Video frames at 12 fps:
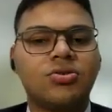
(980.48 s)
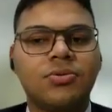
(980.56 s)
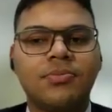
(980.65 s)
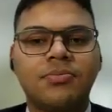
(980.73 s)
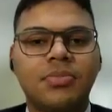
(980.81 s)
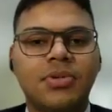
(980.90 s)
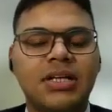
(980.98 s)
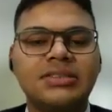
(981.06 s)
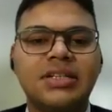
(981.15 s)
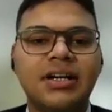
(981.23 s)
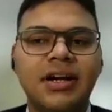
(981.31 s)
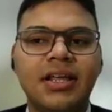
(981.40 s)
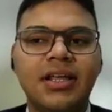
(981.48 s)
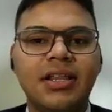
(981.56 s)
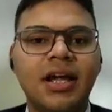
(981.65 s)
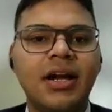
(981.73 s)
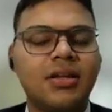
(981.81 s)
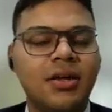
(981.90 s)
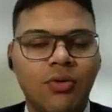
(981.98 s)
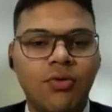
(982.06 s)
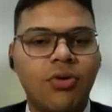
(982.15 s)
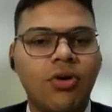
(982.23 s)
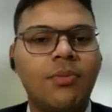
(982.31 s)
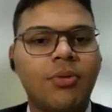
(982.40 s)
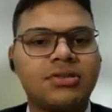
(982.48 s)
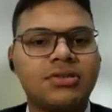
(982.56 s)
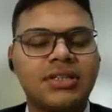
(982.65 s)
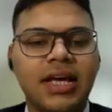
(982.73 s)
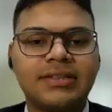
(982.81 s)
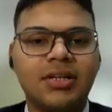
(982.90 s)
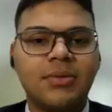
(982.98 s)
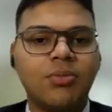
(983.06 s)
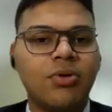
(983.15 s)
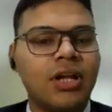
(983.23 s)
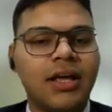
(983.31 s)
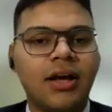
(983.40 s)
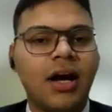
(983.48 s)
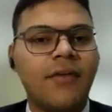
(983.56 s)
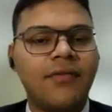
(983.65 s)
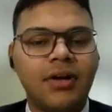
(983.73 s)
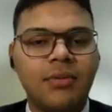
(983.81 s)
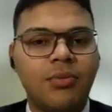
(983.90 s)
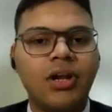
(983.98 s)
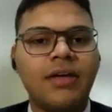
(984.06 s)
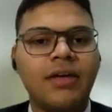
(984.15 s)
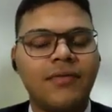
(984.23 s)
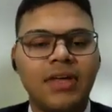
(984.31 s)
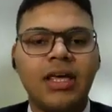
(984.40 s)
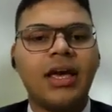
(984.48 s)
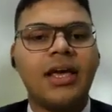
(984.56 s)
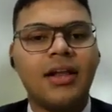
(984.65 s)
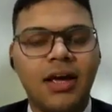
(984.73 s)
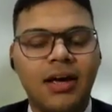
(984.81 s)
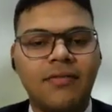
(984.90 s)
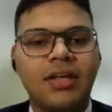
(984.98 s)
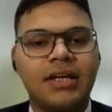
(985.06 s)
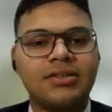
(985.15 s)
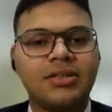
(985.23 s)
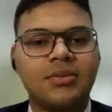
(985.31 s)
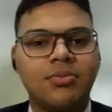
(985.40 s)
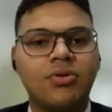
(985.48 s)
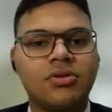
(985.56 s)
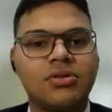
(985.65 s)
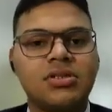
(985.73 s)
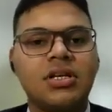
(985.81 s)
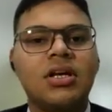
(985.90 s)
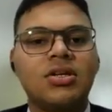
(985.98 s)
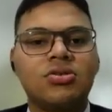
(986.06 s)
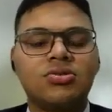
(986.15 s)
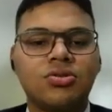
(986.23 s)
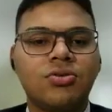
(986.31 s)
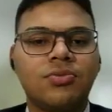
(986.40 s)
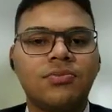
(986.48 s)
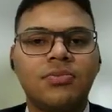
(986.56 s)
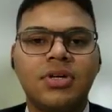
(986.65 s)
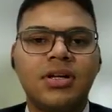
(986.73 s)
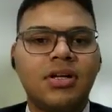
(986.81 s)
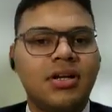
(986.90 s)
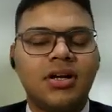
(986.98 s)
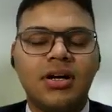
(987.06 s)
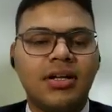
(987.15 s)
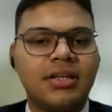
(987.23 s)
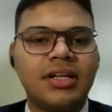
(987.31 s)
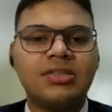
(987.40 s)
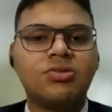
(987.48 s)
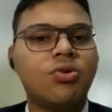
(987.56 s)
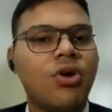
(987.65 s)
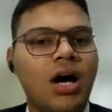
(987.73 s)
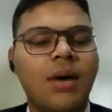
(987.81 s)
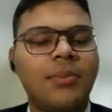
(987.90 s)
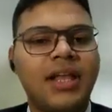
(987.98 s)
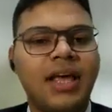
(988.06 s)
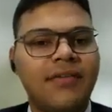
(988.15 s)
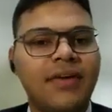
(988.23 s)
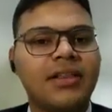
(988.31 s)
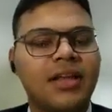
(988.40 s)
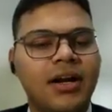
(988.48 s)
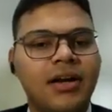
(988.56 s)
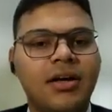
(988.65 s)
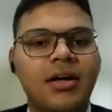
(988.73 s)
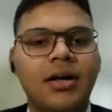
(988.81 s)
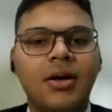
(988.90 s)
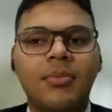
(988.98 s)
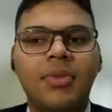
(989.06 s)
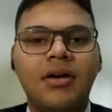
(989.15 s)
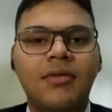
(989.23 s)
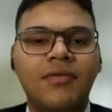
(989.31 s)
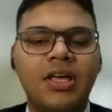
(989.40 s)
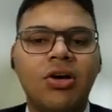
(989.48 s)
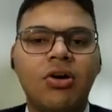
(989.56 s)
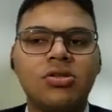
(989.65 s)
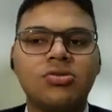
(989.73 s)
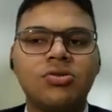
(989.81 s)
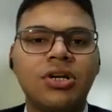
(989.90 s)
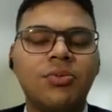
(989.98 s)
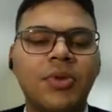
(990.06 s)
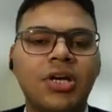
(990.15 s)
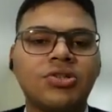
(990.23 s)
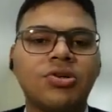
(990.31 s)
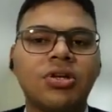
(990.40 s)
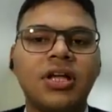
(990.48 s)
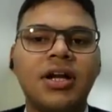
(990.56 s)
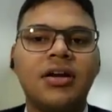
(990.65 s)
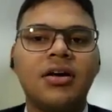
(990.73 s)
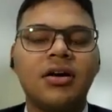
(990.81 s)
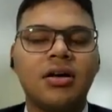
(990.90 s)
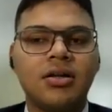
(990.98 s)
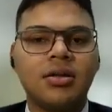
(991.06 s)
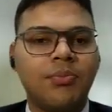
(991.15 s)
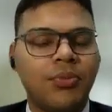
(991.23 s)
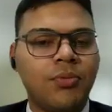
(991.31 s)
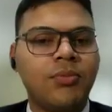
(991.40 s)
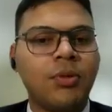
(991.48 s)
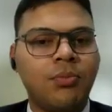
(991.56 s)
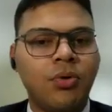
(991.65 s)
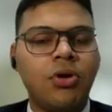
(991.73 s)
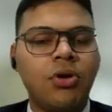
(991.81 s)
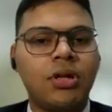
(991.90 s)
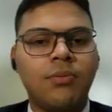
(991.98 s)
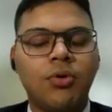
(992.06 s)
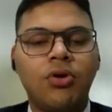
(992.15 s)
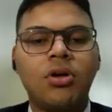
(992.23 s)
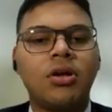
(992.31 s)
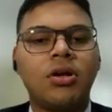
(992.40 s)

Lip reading: So considering that the overall process, the exit poll, like after polling, we can have the exit polls. So there is no harm in having that. But we also need to make sure that the poll